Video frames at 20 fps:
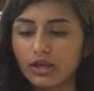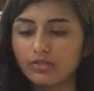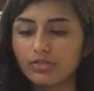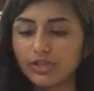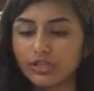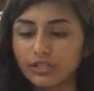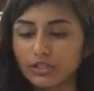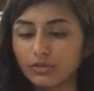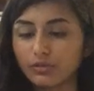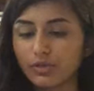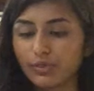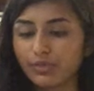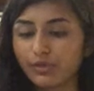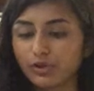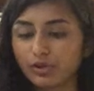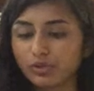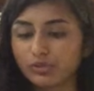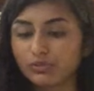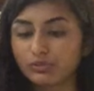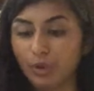They knew that
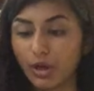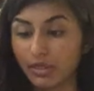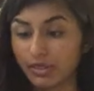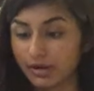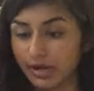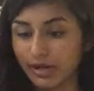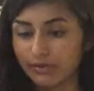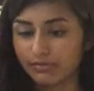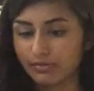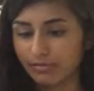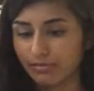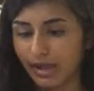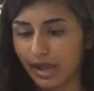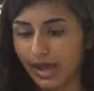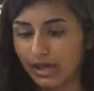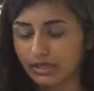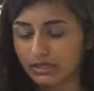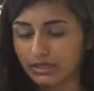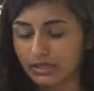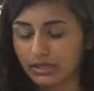the girl's mother had been
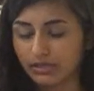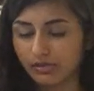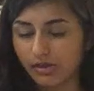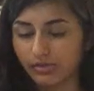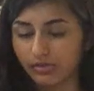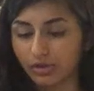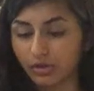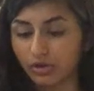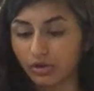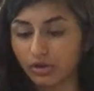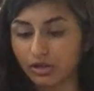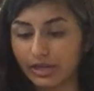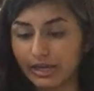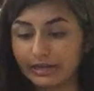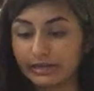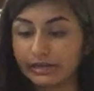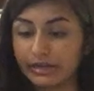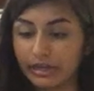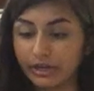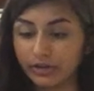mad and that the girl
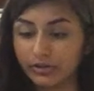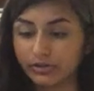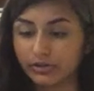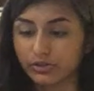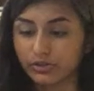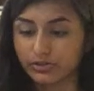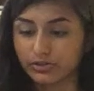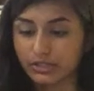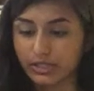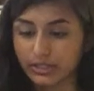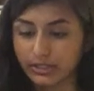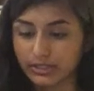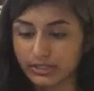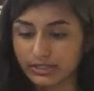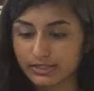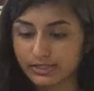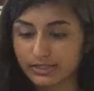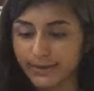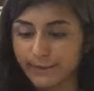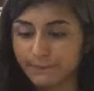had inherited her
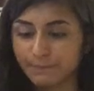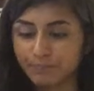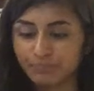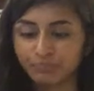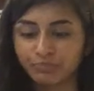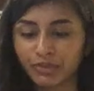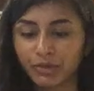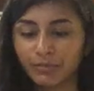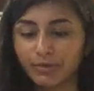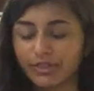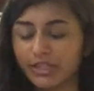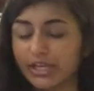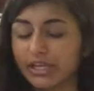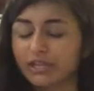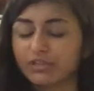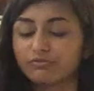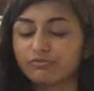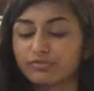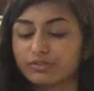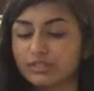sickness, but they
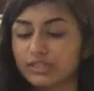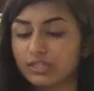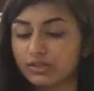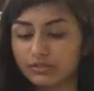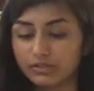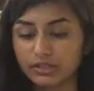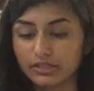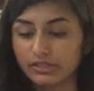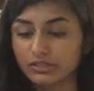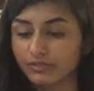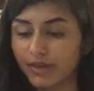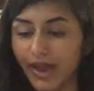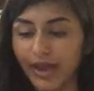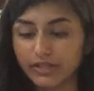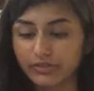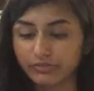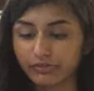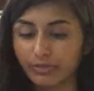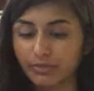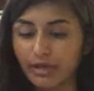concealed this
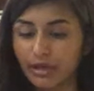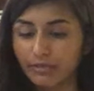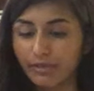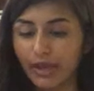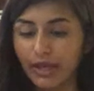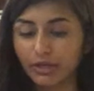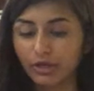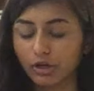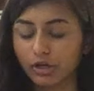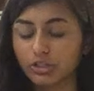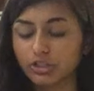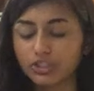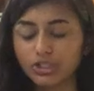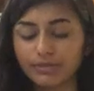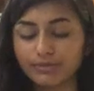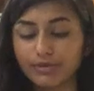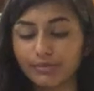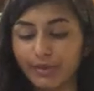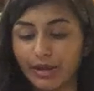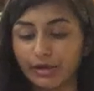fact from him and urged
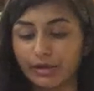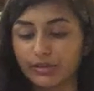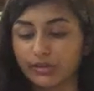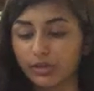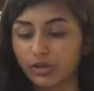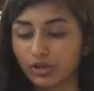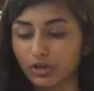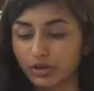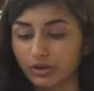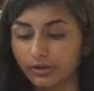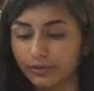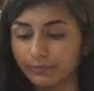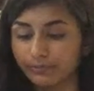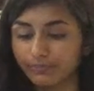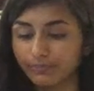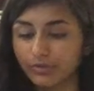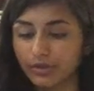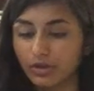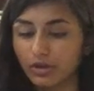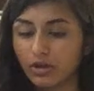him to marry the girl.
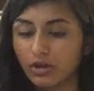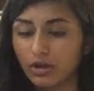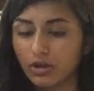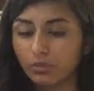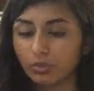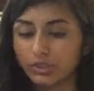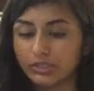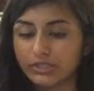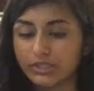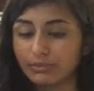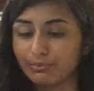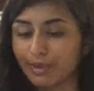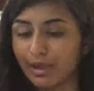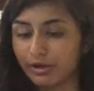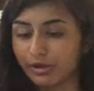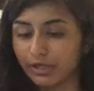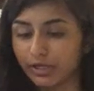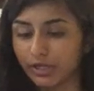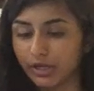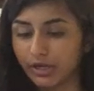Once he
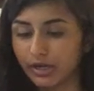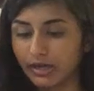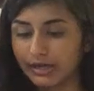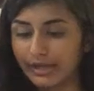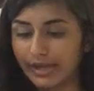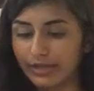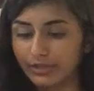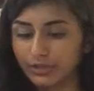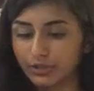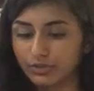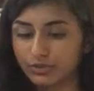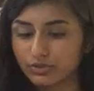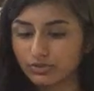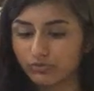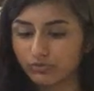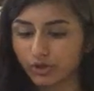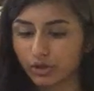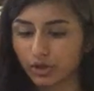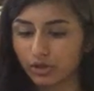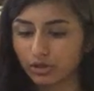married her and had use
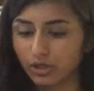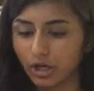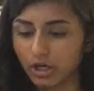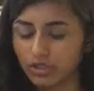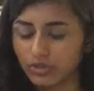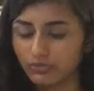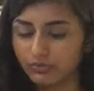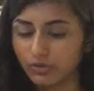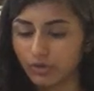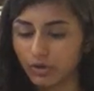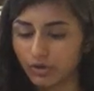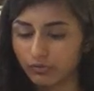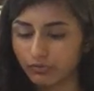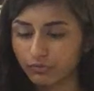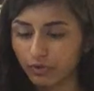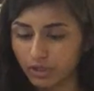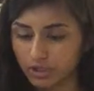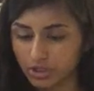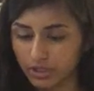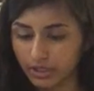for her large
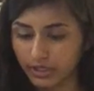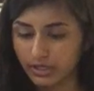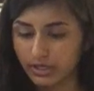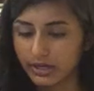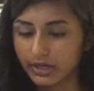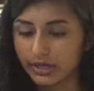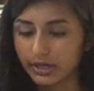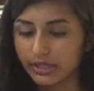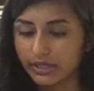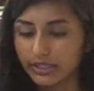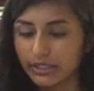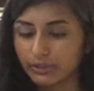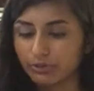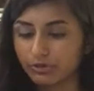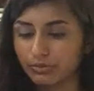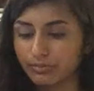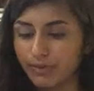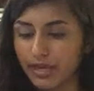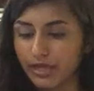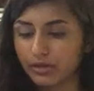fortune, he
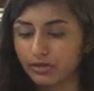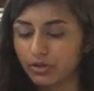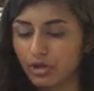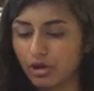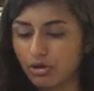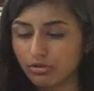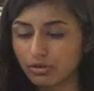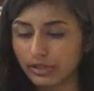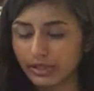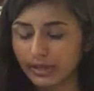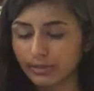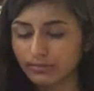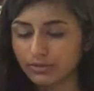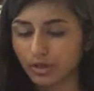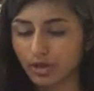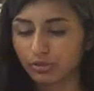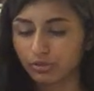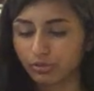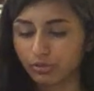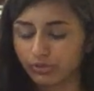would make no claims
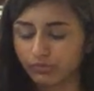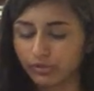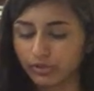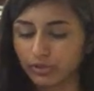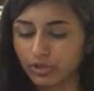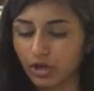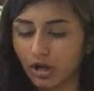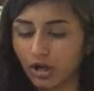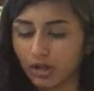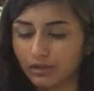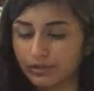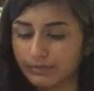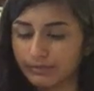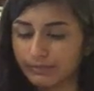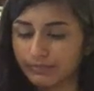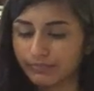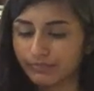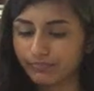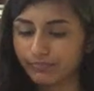on Thornfield Hall.